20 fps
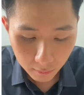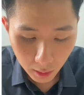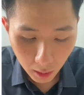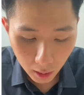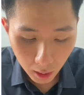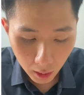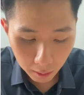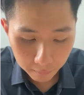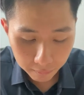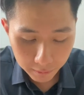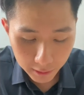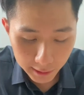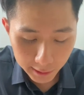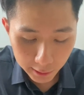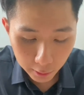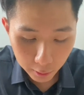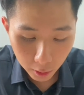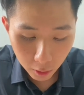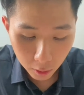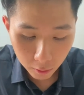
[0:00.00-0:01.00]
The
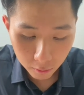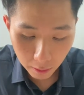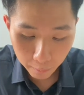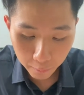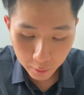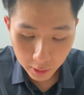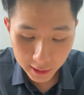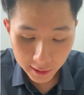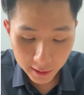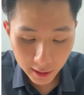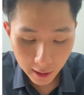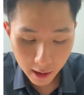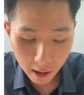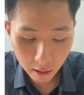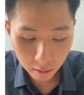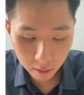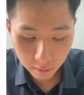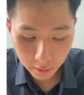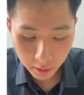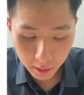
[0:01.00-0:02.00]
pseudocode represents an
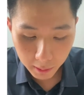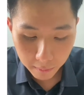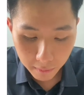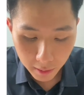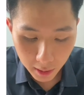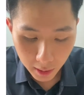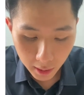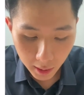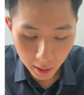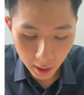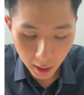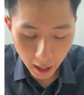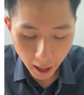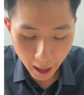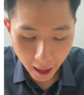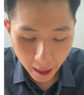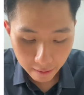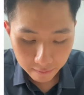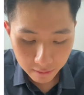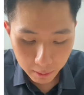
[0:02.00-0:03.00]
algorithm,
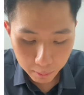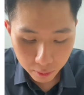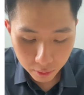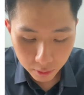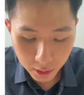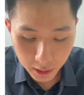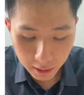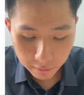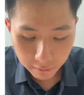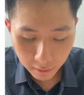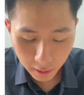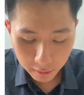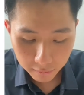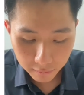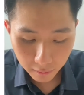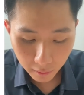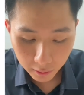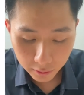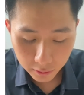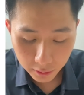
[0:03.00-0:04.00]
and the predefined
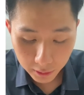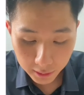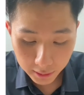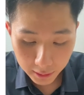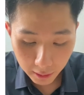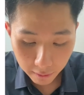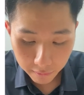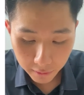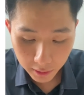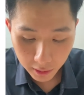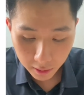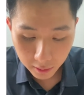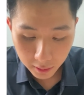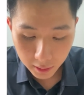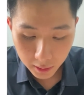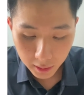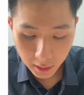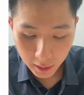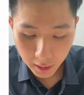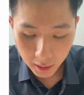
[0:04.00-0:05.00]
function diff here
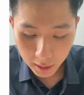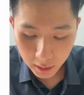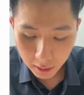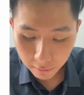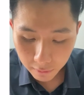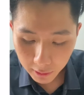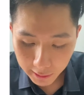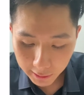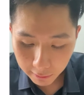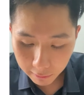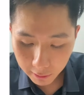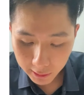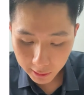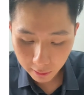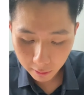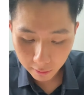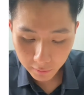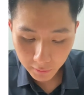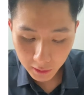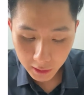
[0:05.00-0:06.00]
gives us the
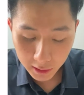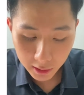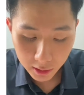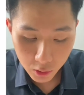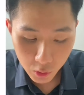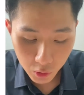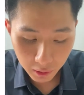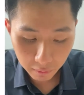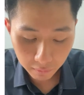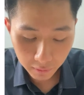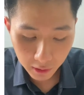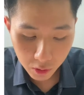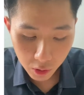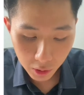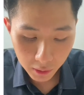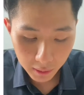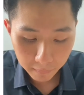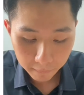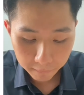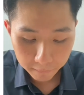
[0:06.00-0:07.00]
result of integer
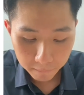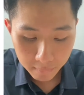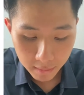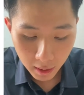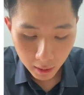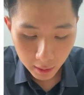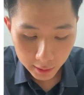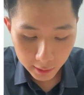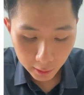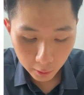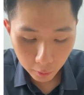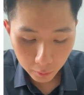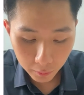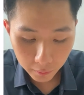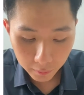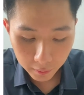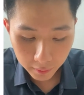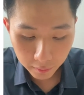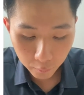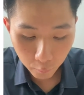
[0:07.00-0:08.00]
division. So
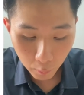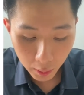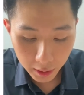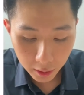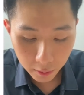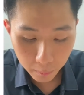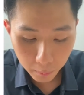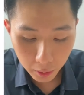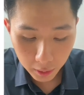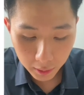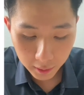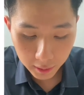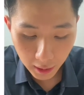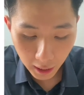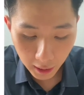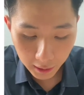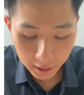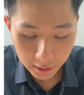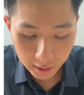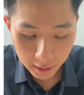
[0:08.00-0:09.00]
when you put
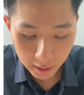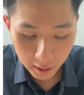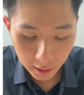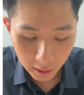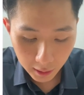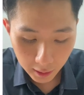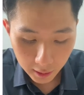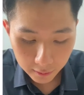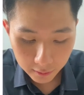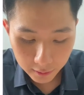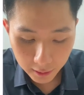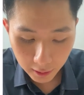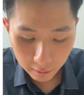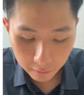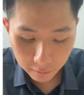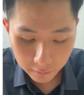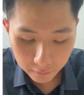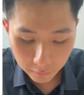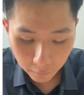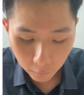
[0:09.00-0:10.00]
9
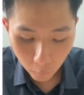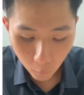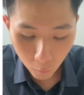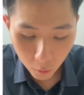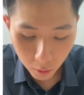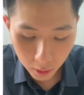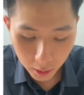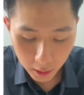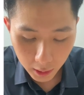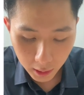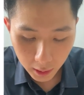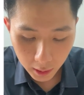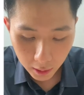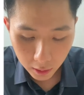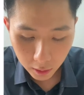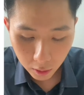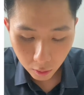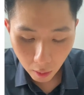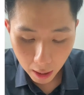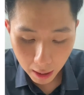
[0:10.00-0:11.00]
diff 4,
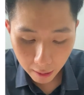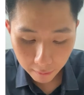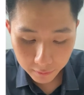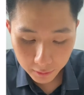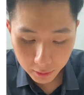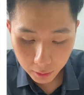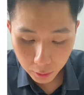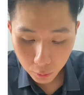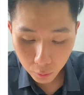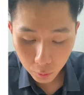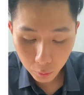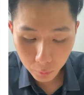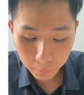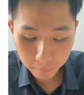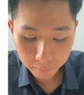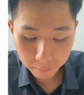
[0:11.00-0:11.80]
you'll have 2,